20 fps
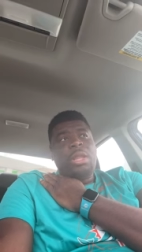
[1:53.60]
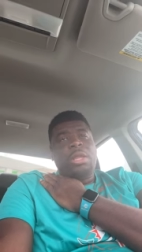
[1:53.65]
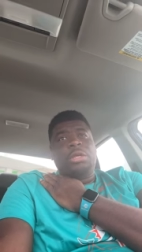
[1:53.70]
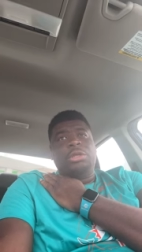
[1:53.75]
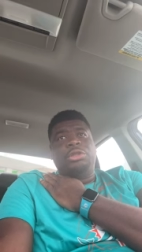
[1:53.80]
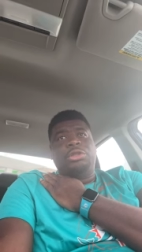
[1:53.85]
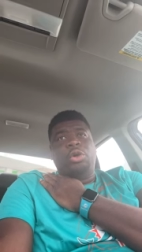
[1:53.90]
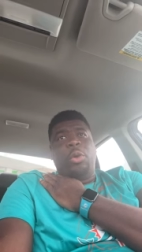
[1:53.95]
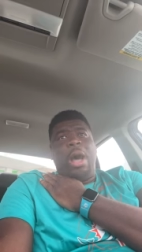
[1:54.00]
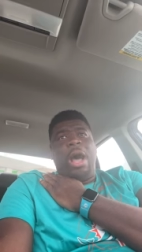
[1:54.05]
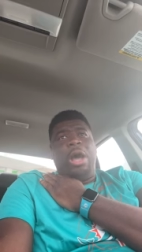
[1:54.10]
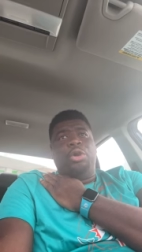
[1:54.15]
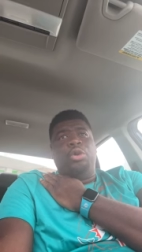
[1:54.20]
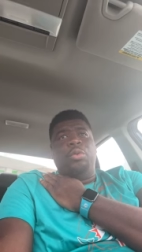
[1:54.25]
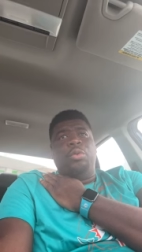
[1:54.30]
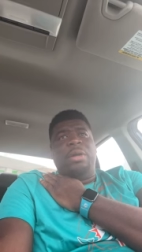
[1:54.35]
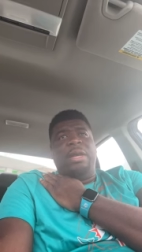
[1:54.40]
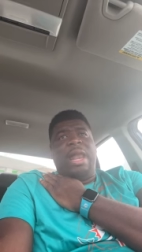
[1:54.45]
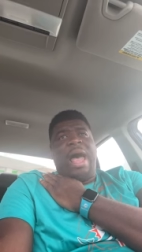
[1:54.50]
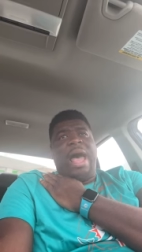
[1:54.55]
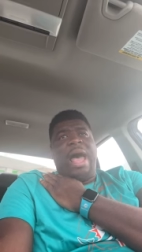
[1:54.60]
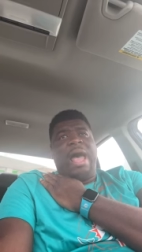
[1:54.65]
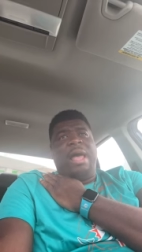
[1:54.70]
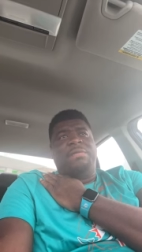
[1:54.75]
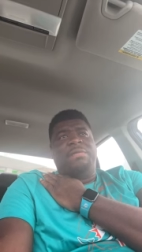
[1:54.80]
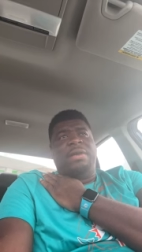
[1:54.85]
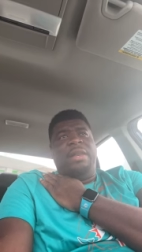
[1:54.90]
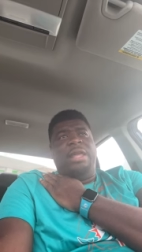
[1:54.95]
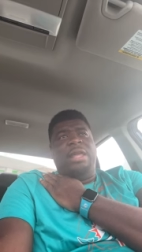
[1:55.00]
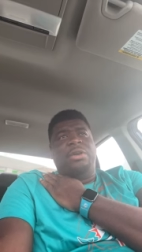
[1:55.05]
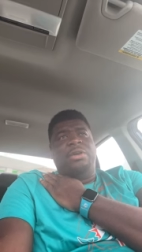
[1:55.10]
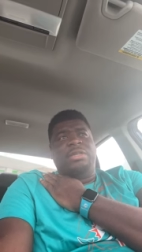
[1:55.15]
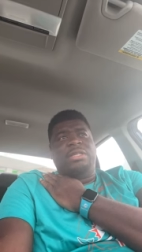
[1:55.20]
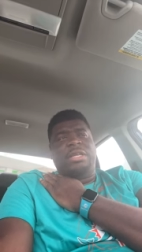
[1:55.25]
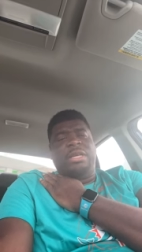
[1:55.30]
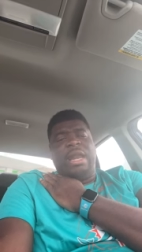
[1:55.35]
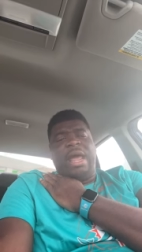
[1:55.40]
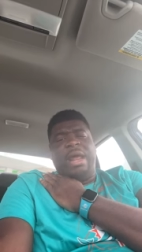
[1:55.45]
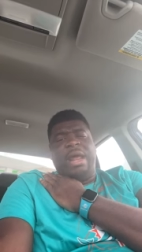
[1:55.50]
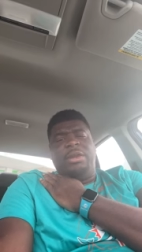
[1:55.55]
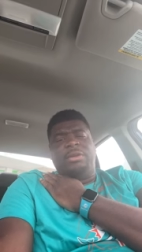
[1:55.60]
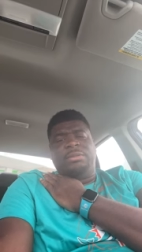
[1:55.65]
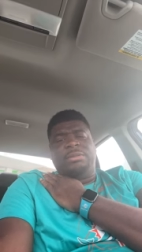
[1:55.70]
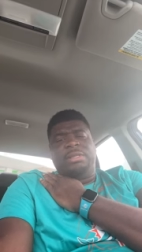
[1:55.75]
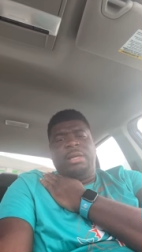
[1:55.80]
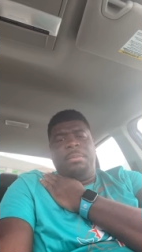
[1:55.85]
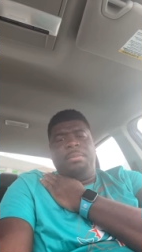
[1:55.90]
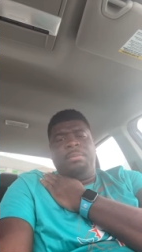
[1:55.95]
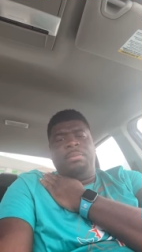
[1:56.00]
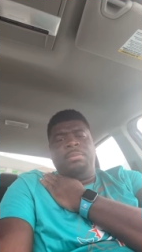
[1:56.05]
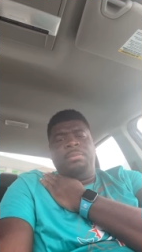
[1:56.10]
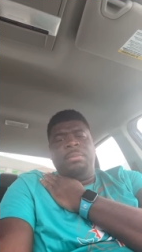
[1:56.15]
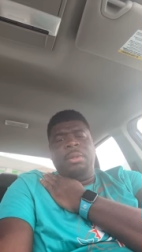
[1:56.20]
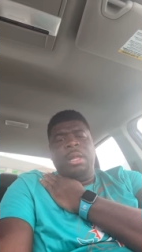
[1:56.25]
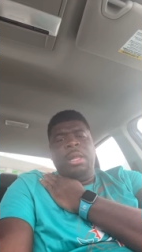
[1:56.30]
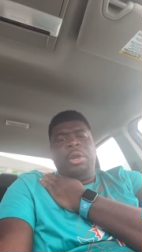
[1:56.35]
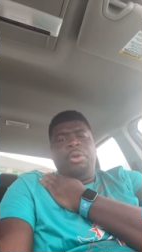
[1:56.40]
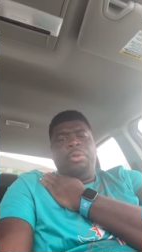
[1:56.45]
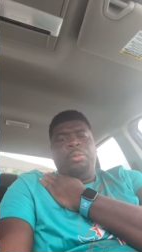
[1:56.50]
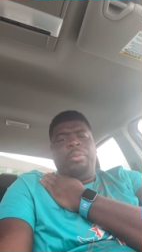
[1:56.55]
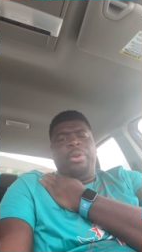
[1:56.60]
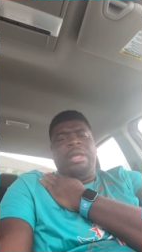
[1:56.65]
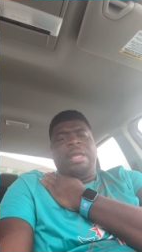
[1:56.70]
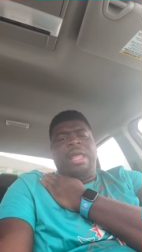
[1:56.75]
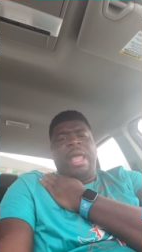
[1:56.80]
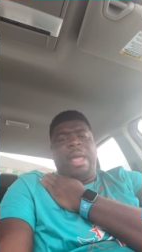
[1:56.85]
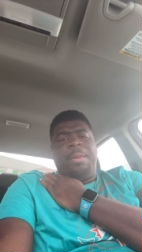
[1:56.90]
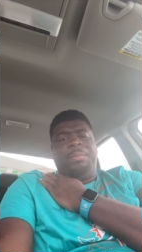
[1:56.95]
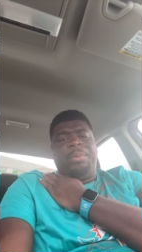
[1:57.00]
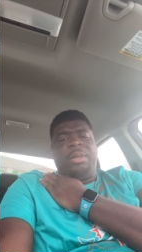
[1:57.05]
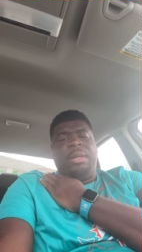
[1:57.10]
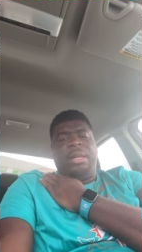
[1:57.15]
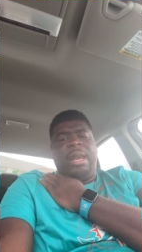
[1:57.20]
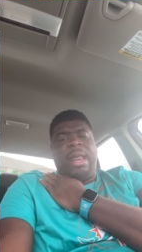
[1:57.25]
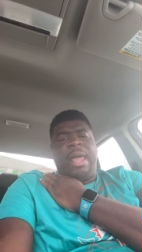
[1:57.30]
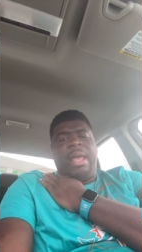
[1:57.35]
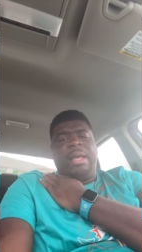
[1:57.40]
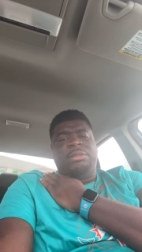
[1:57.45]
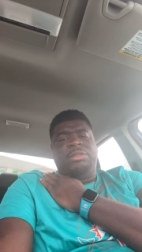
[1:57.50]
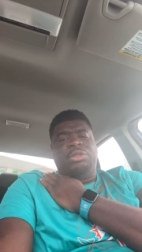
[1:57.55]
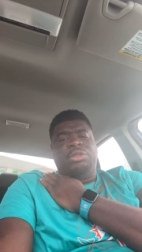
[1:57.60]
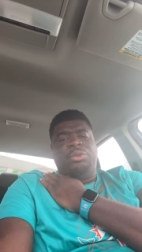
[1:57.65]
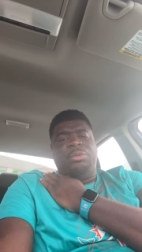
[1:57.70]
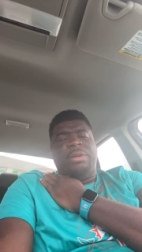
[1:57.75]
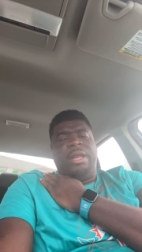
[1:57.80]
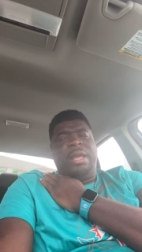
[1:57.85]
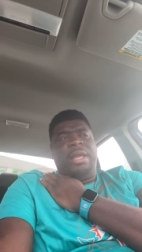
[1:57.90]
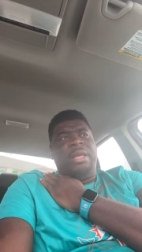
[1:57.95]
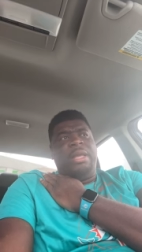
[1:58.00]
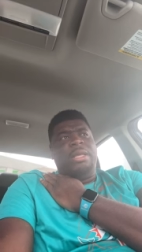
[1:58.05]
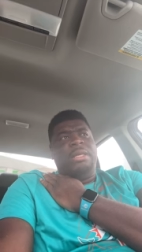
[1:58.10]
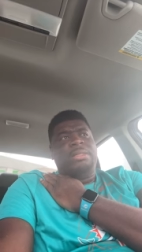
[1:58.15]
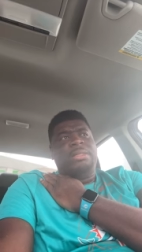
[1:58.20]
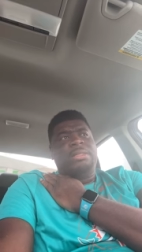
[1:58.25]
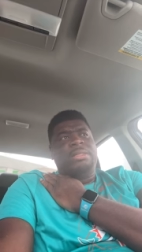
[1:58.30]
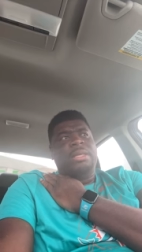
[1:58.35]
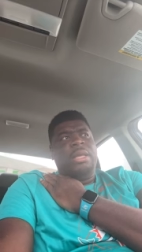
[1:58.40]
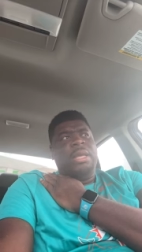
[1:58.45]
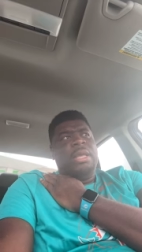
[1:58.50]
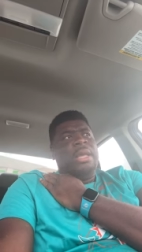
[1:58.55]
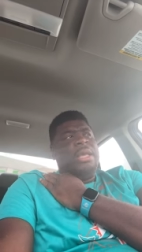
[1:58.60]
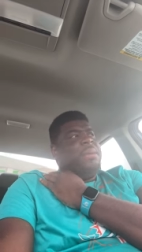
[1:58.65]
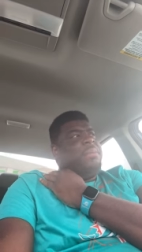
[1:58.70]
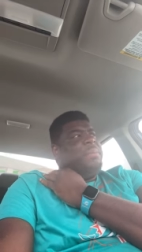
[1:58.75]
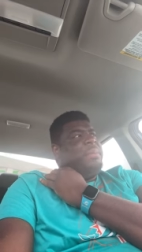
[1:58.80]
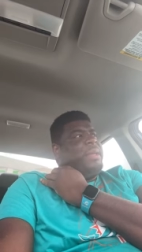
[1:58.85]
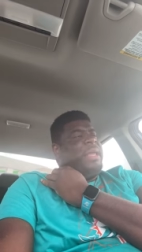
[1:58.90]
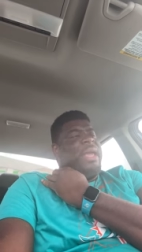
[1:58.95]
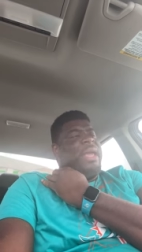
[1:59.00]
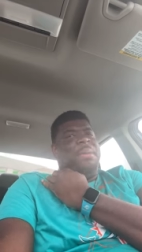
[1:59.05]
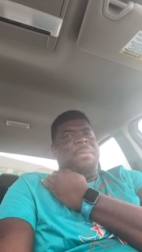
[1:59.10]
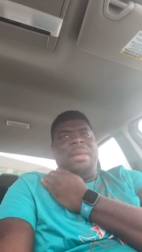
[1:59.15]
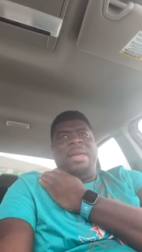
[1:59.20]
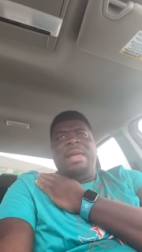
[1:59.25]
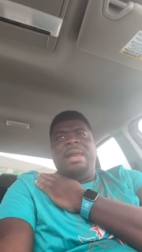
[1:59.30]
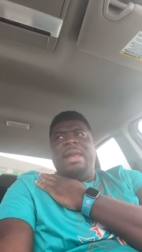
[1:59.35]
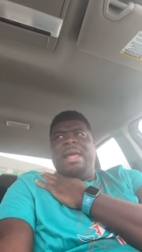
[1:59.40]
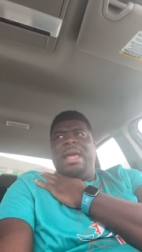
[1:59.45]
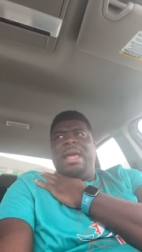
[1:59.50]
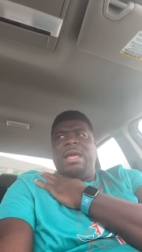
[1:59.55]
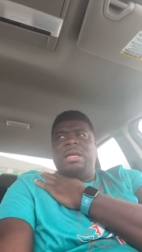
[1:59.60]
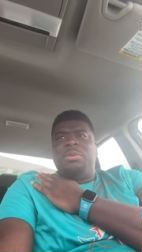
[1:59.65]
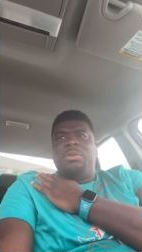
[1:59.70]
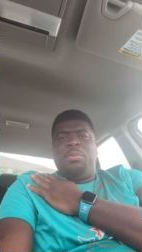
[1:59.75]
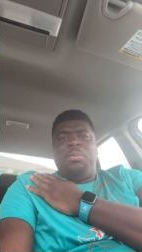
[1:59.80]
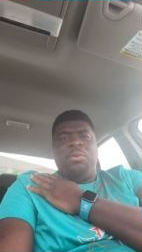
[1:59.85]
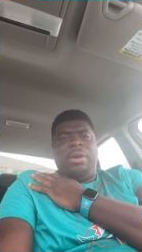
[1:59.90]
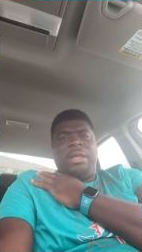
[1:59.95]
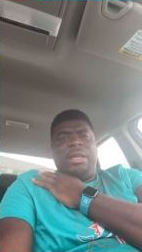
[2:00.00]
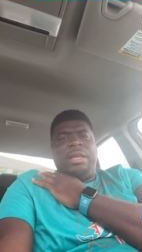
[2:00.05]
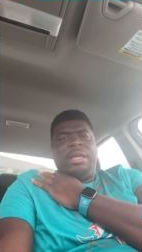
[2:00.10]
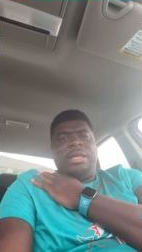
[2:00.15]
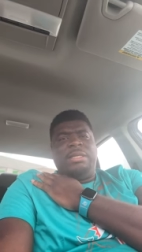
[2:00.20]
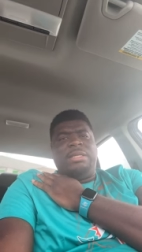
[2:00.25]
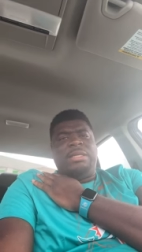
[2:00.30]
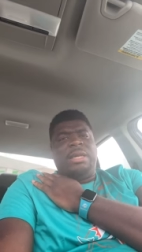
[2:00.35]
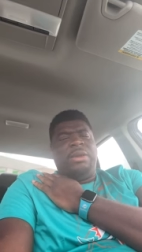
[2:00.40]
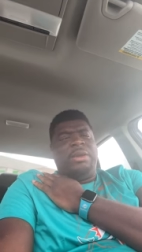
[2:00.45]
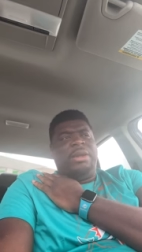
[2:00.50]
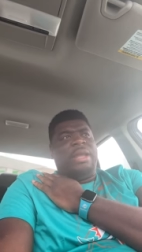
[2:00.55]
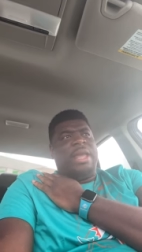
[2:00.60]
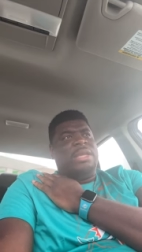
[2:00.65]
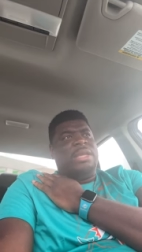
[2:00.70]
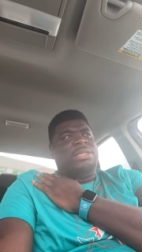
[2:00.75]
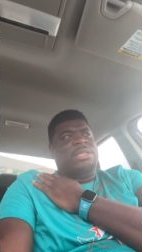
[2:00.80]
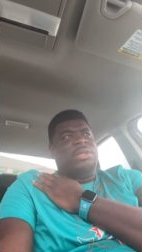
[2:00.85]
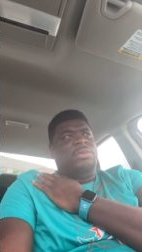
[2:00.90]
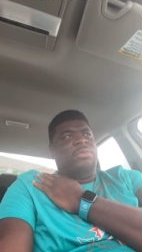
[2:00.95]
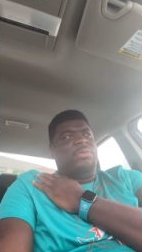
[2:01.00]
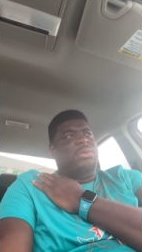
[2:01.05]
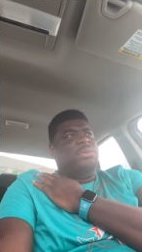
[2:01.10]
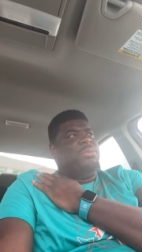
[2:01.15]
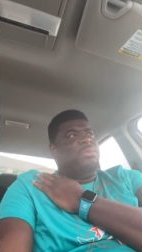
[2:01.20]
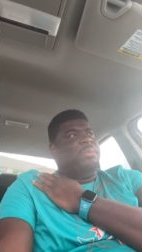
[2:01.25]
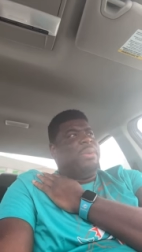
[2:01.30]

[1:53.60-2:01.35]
So I'll do a live later tonight or something, recapping the last 2 days. But, yeah, man, they had your boy in the interrogation room,